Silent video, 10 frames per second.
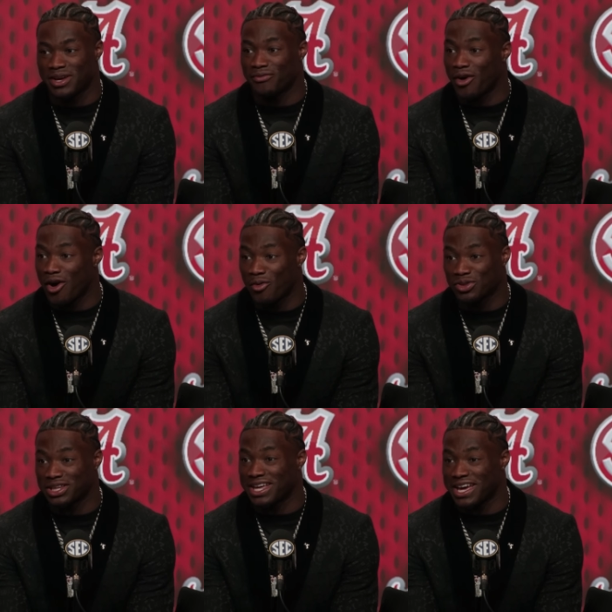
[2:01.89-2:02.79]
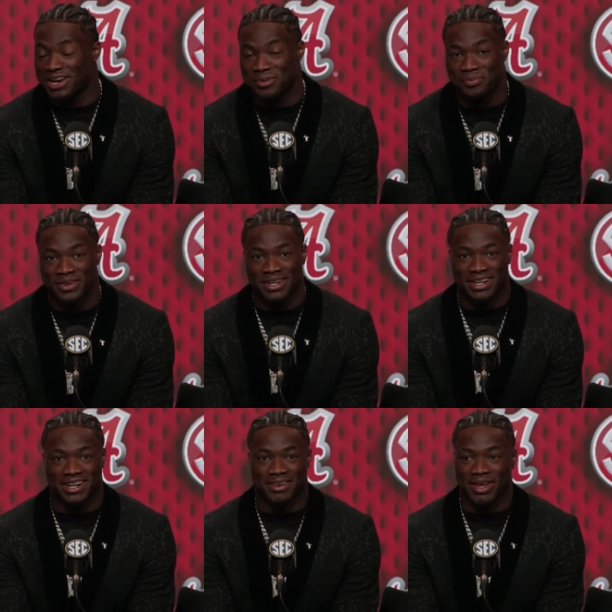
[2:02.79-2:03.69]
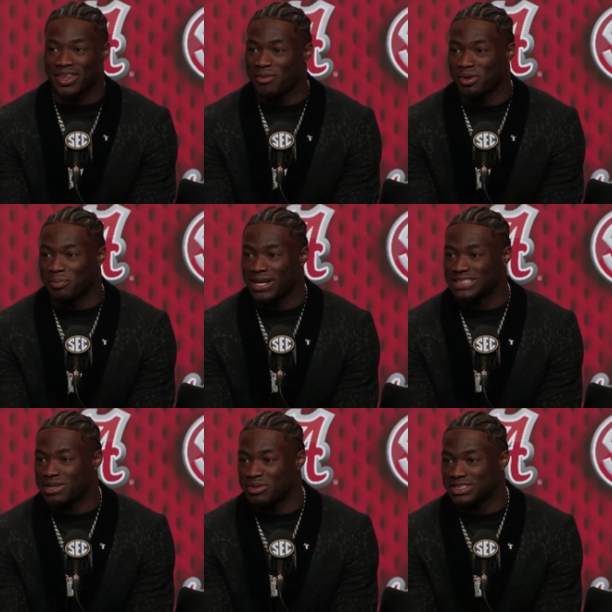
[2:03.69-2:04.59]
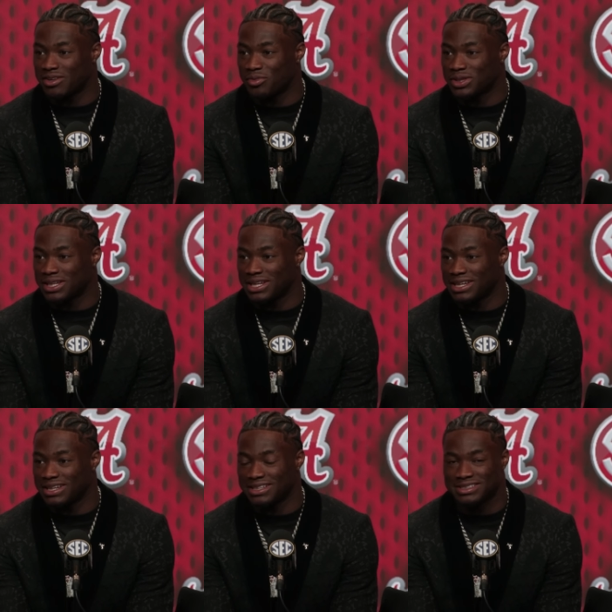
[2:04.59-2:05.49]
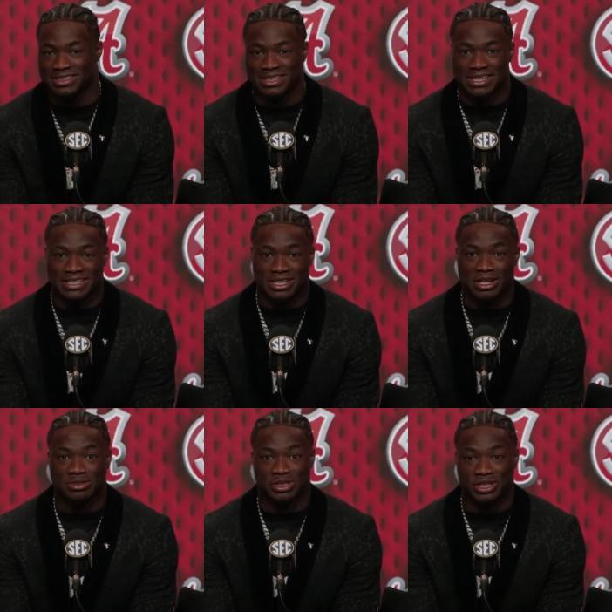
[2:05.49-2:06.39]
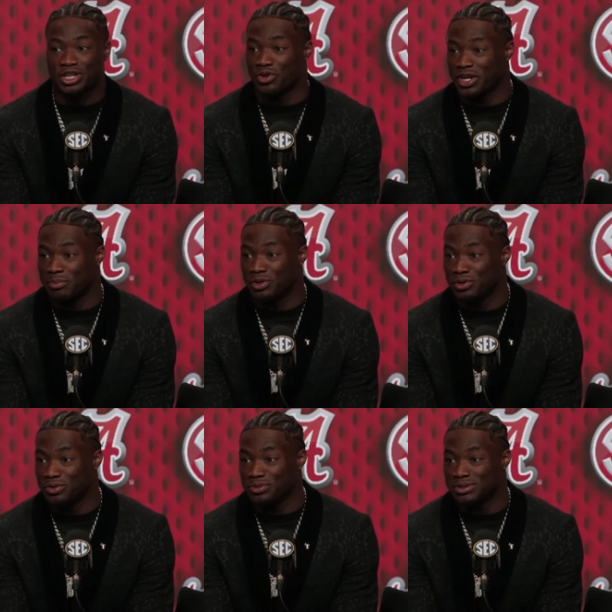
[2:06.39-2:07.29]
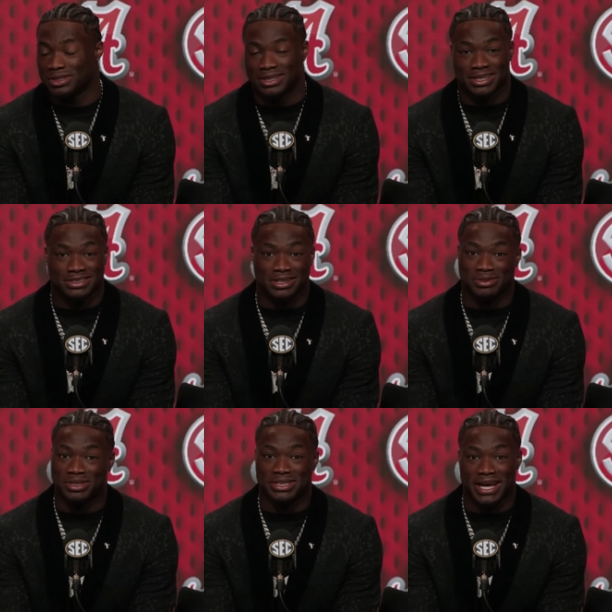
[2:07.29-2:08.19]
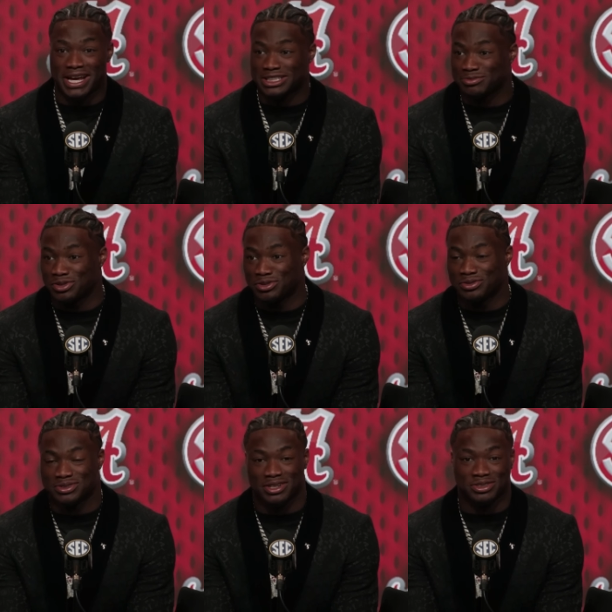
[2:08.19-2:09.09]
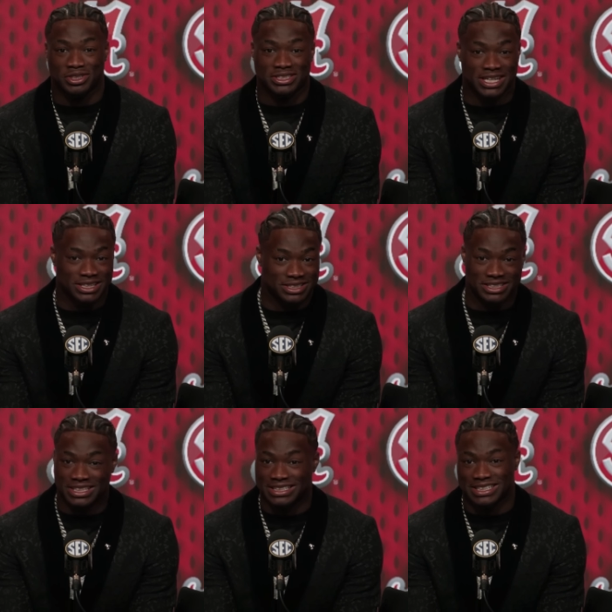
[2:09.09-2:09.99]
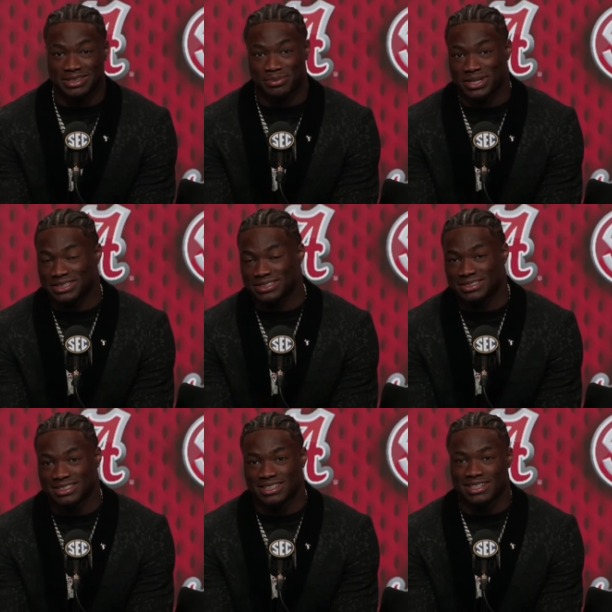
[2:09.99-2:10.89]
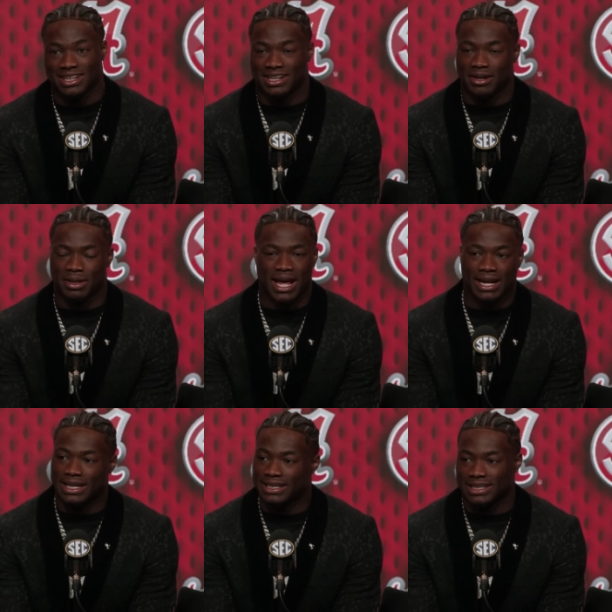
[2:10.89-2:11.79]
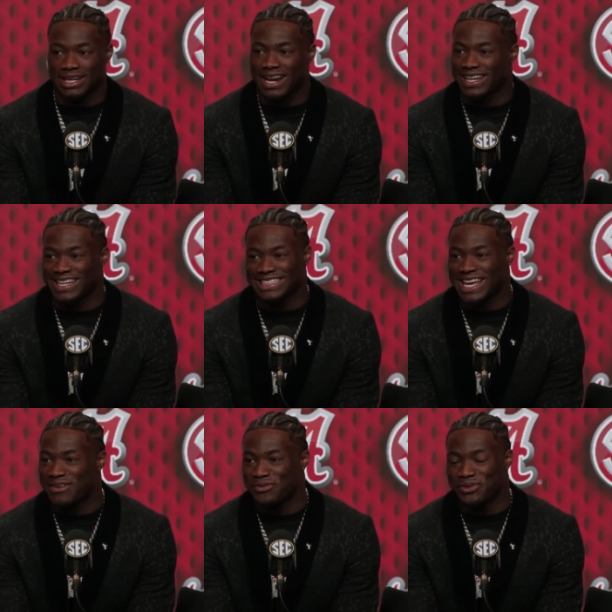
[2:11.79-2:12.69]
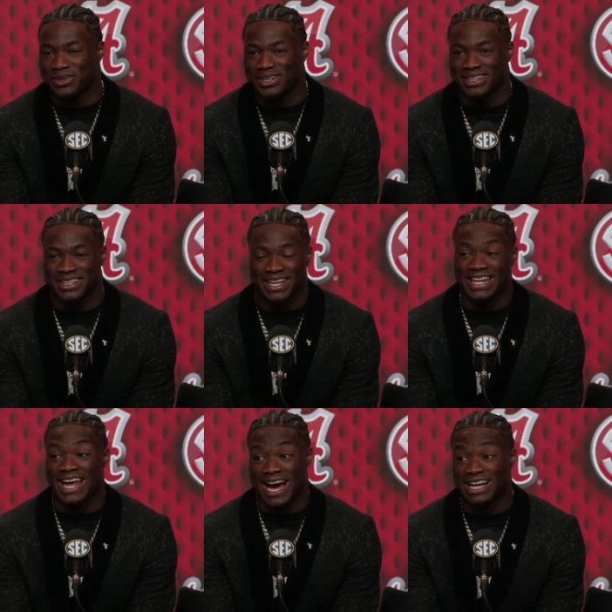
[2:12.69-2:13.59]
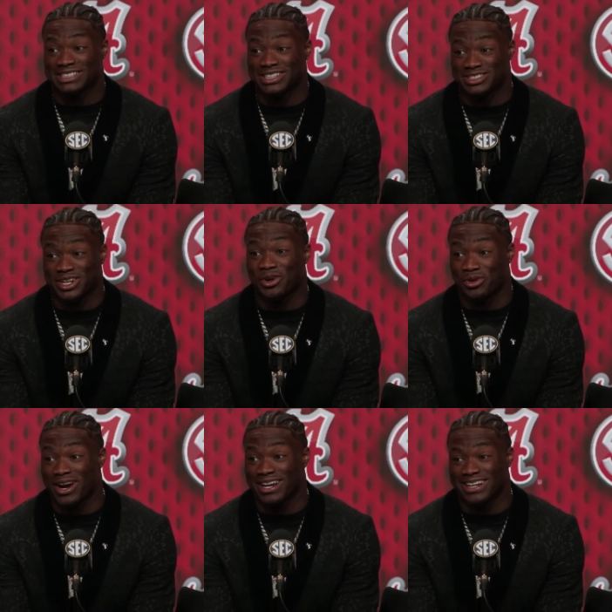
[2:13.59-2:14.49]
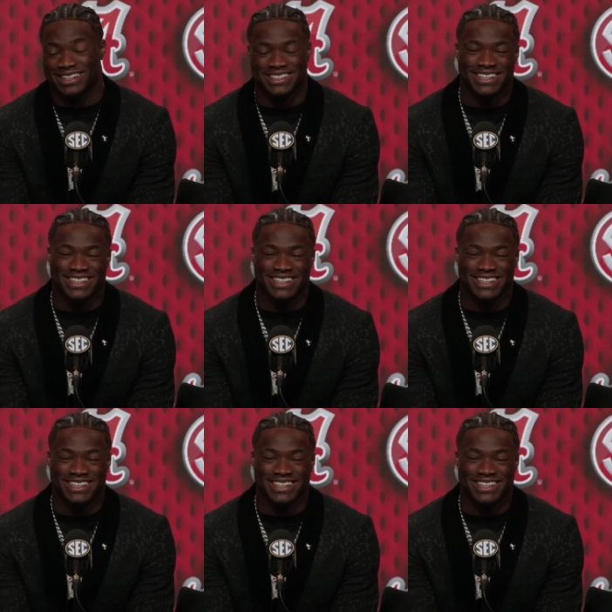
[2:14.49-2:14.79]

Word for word: be involved with the camp. Um, I was able to play seven on seven with the kids. Saw some good gritty moves. Saw some good dance moves. Saw some good touchdown celebrations. Um, a lot of get, a lot of kids having fun in that hot sun, so they were grinding.